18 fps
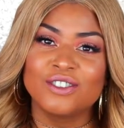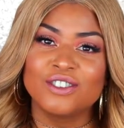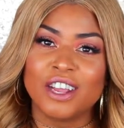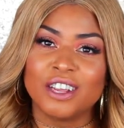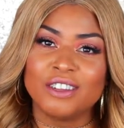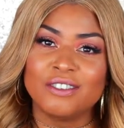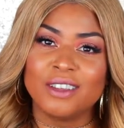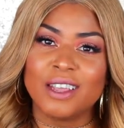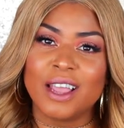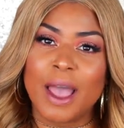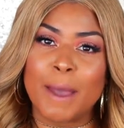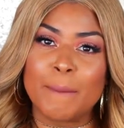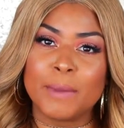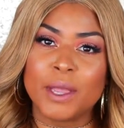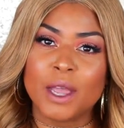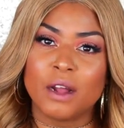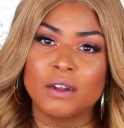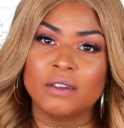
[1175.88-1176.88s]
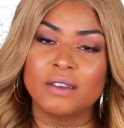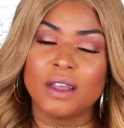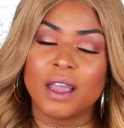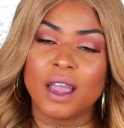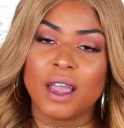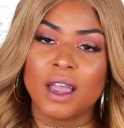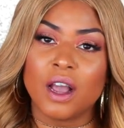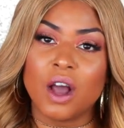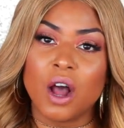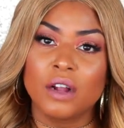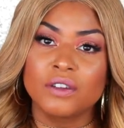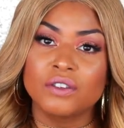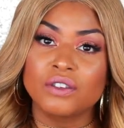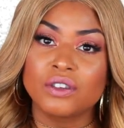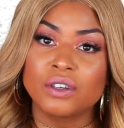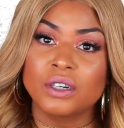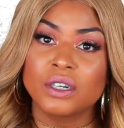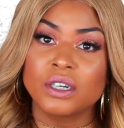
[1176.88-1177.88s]
Jay-Z and Beyonce in
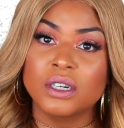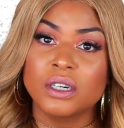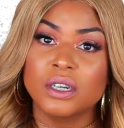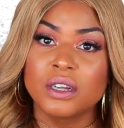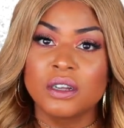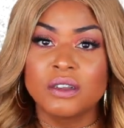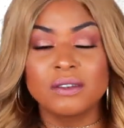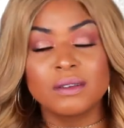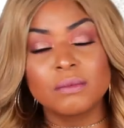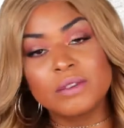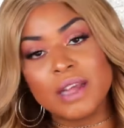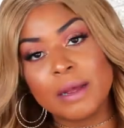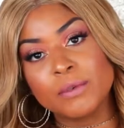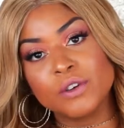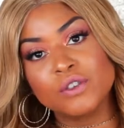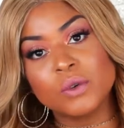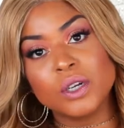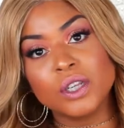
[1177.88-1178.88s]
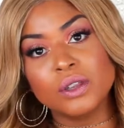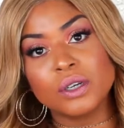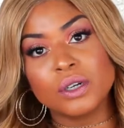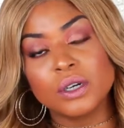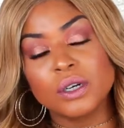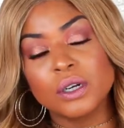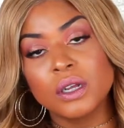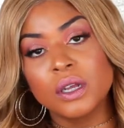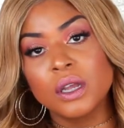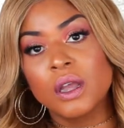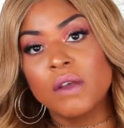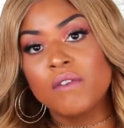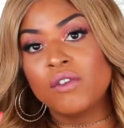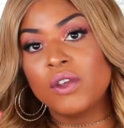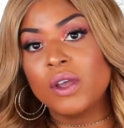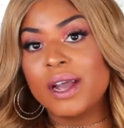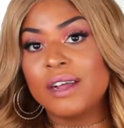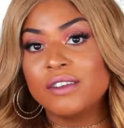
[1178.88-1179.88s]
concert, September 23rd. If
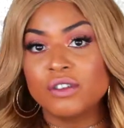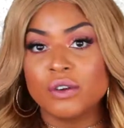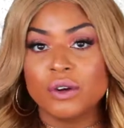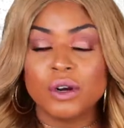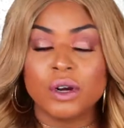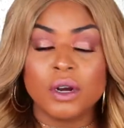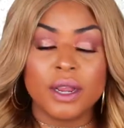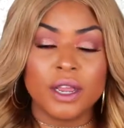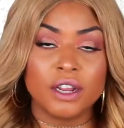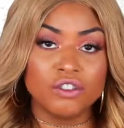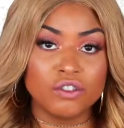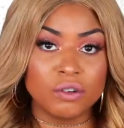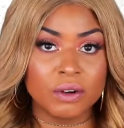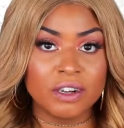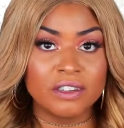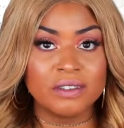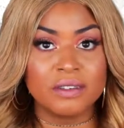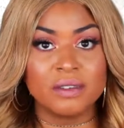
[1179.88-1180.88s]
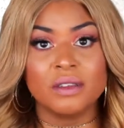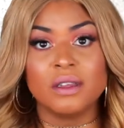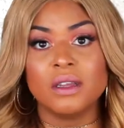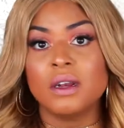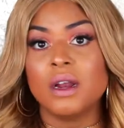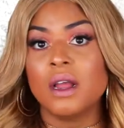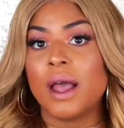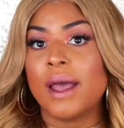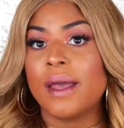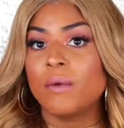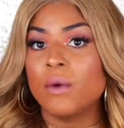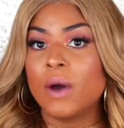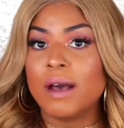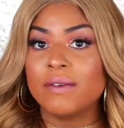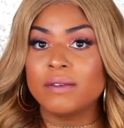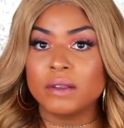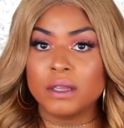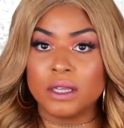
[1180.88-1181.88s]
you guys are interested, I will
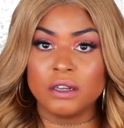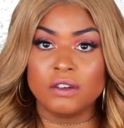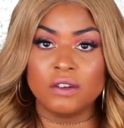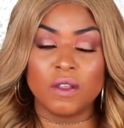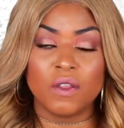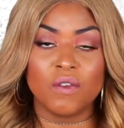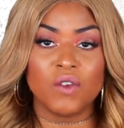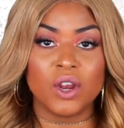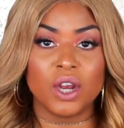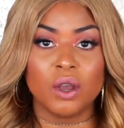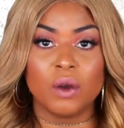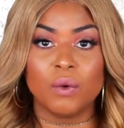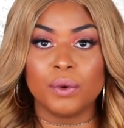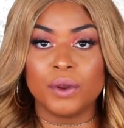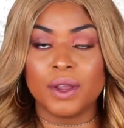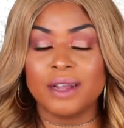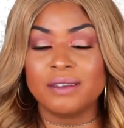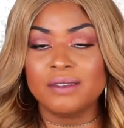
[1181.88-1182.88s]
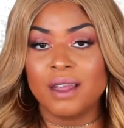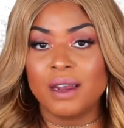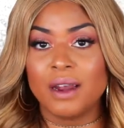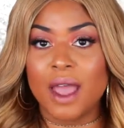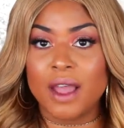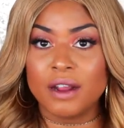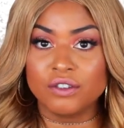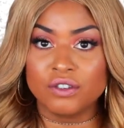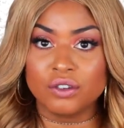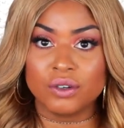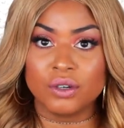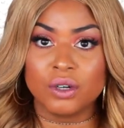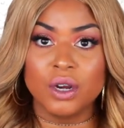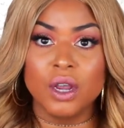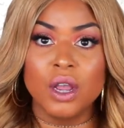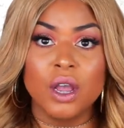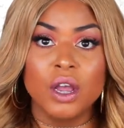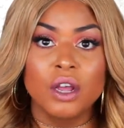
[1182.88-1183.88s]
have a link to the video where you guys can
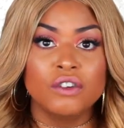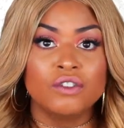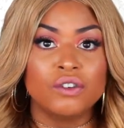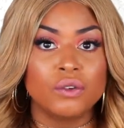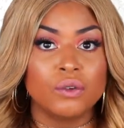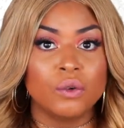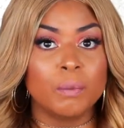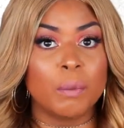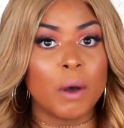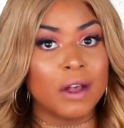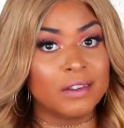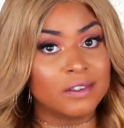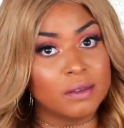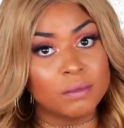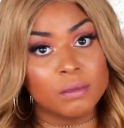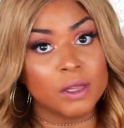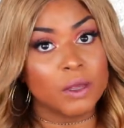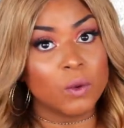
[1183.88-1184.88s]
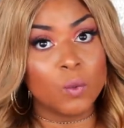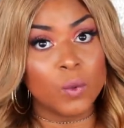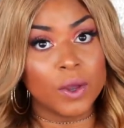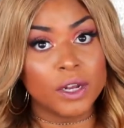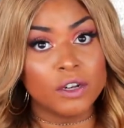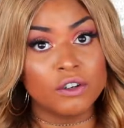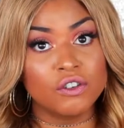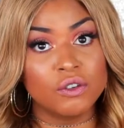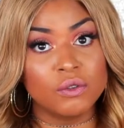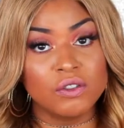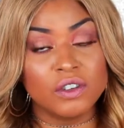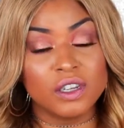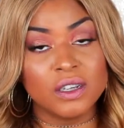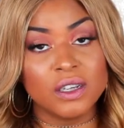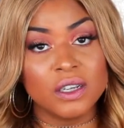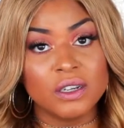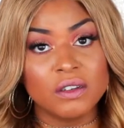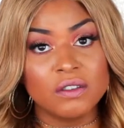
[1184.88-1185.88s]
enter to possibly win 2
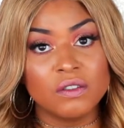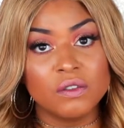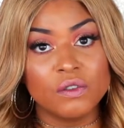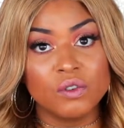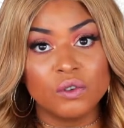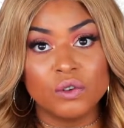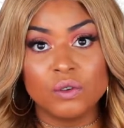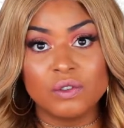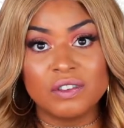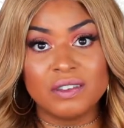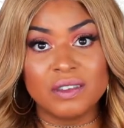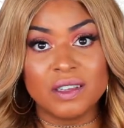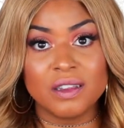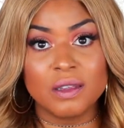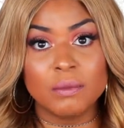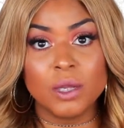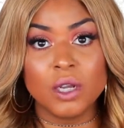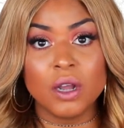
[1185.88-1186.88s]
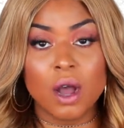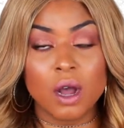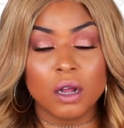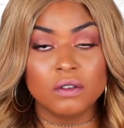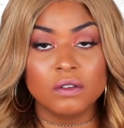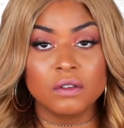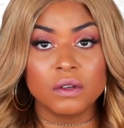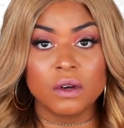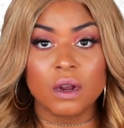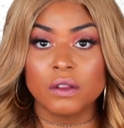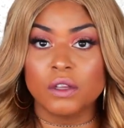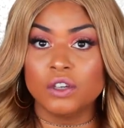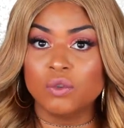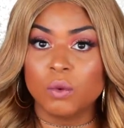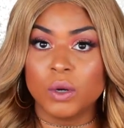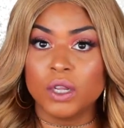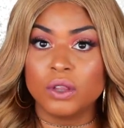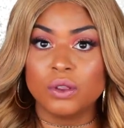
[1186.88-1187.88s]
tickets to go see them in concert on the
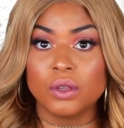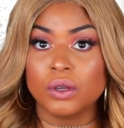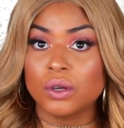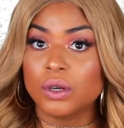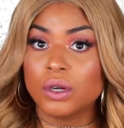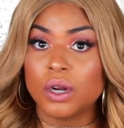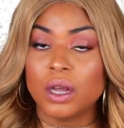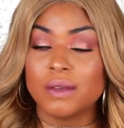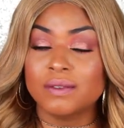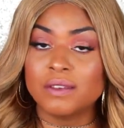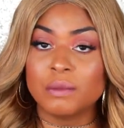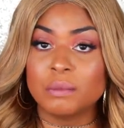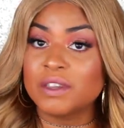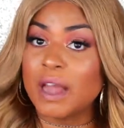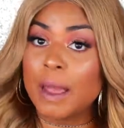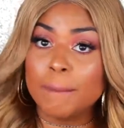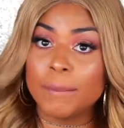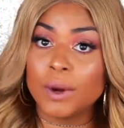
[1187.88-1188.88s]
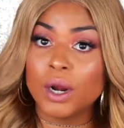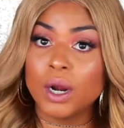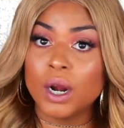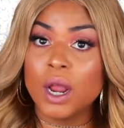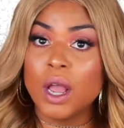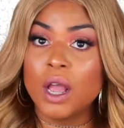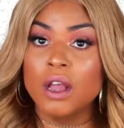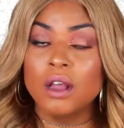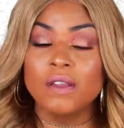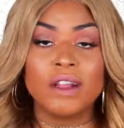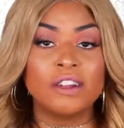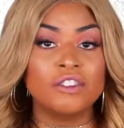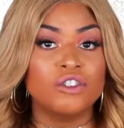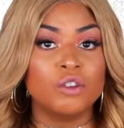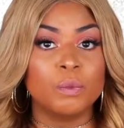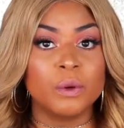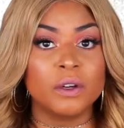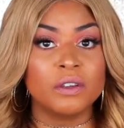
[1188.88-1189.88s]
23rd of September.
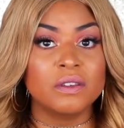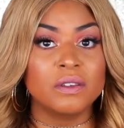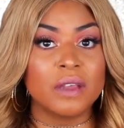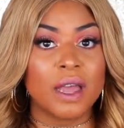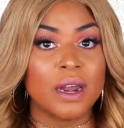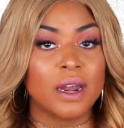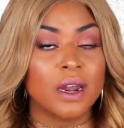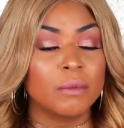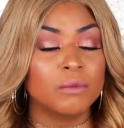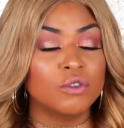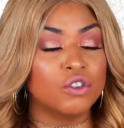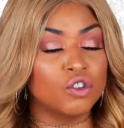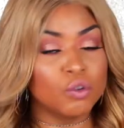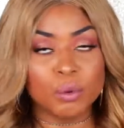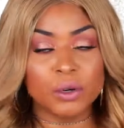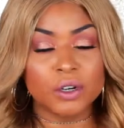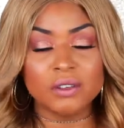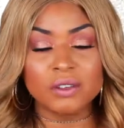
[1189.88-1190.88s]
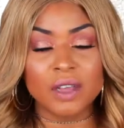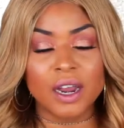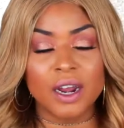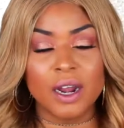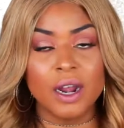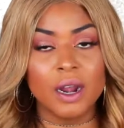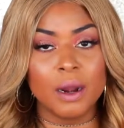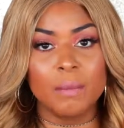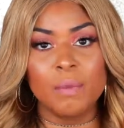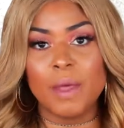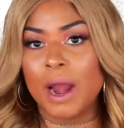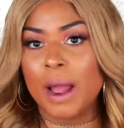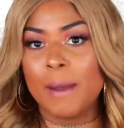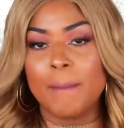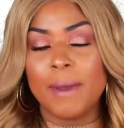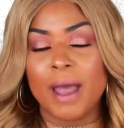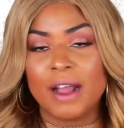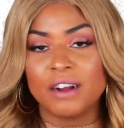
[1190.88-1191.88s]
That's super exciting. I'm super excited
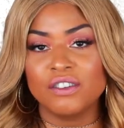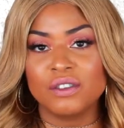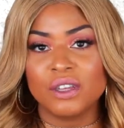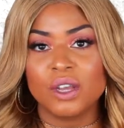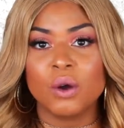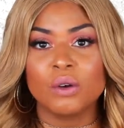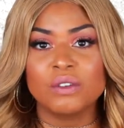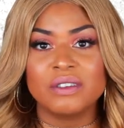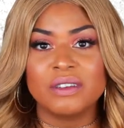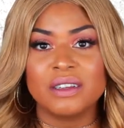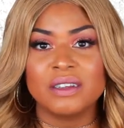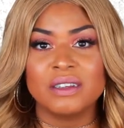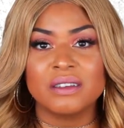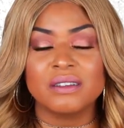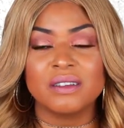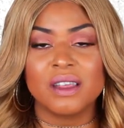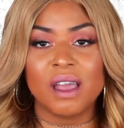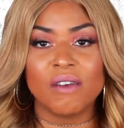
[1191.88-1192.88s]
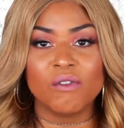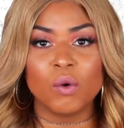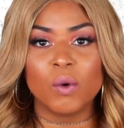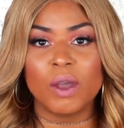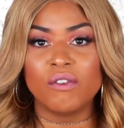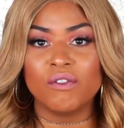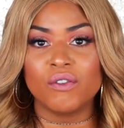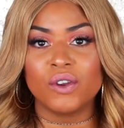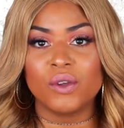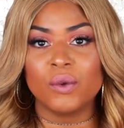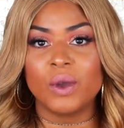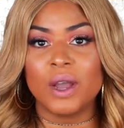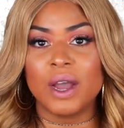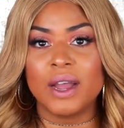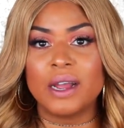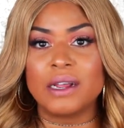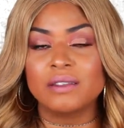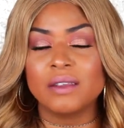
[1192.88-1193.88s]
about actually hosting this giveaway for you
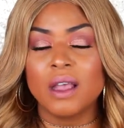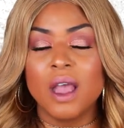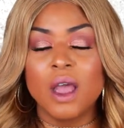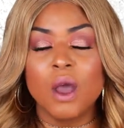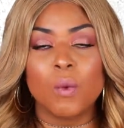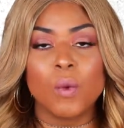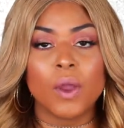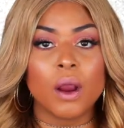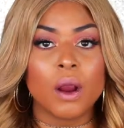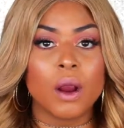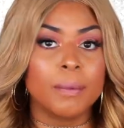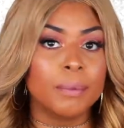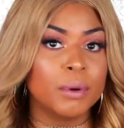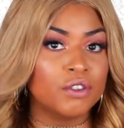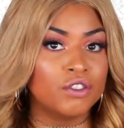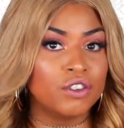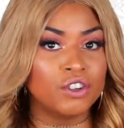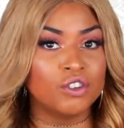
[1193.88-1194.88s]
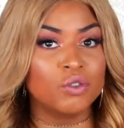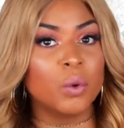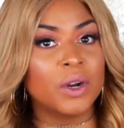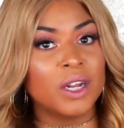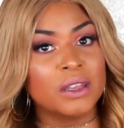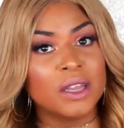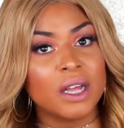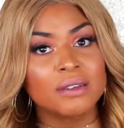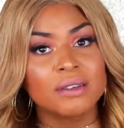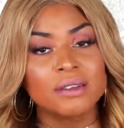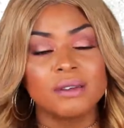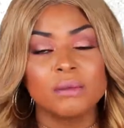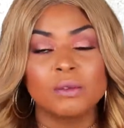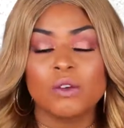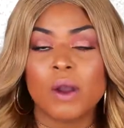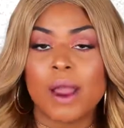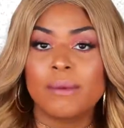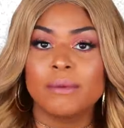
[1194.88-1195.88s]
guys. We are approaching 20,000
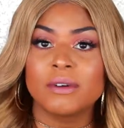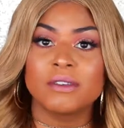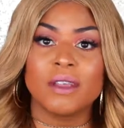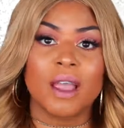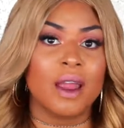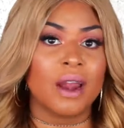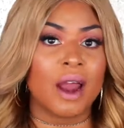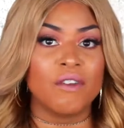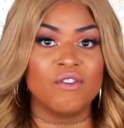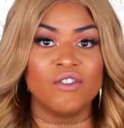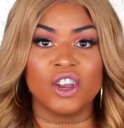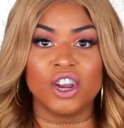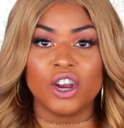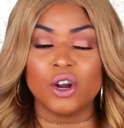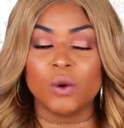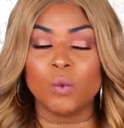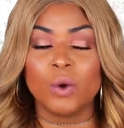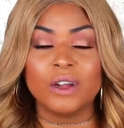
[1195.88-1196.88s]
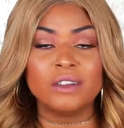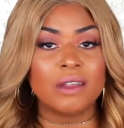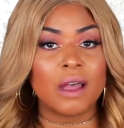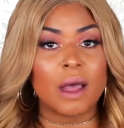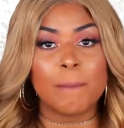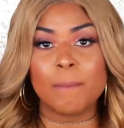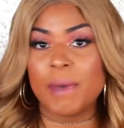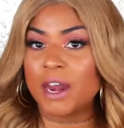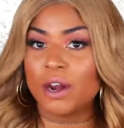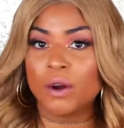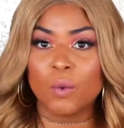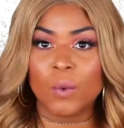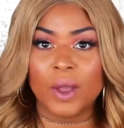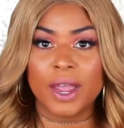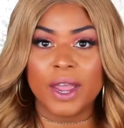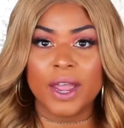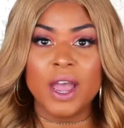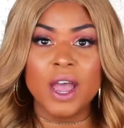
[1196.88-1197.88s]
subscribers, and I figured what's a better
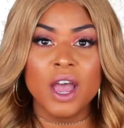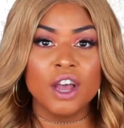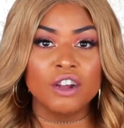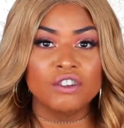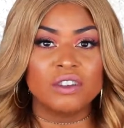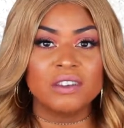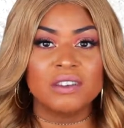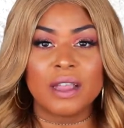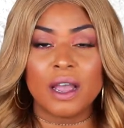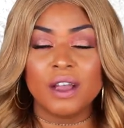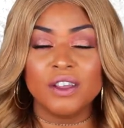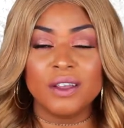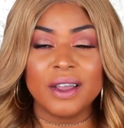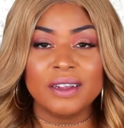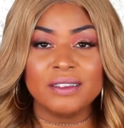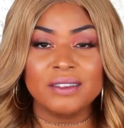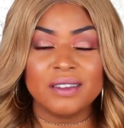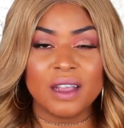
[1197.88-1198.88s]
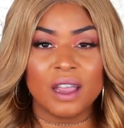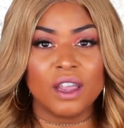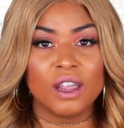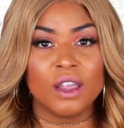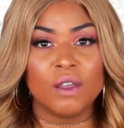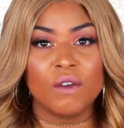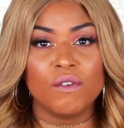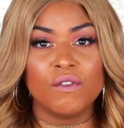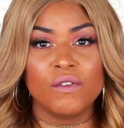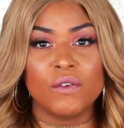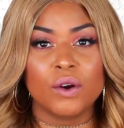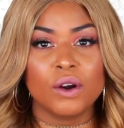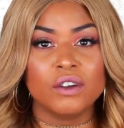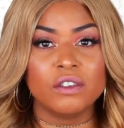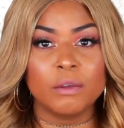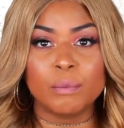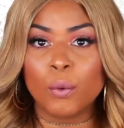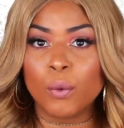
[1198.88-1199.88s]
way to tell you guys thank you
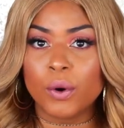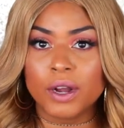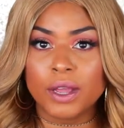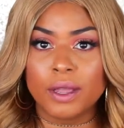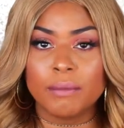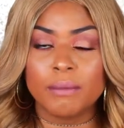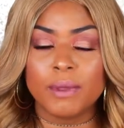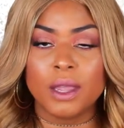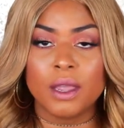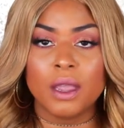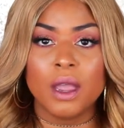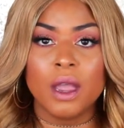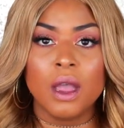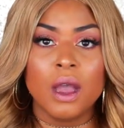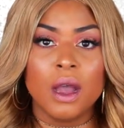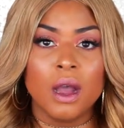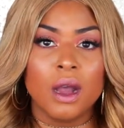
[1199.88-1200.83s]
for supporting me